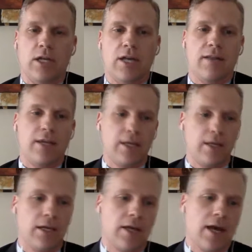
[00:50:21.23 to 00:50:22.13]
And I think
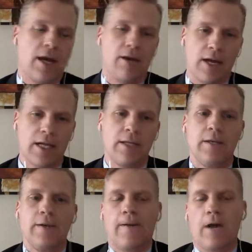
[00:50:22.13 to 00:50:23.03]
in higher ed,
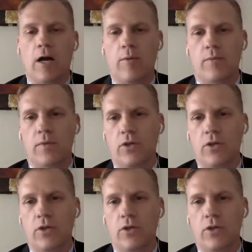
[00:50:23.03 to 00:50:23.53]
um,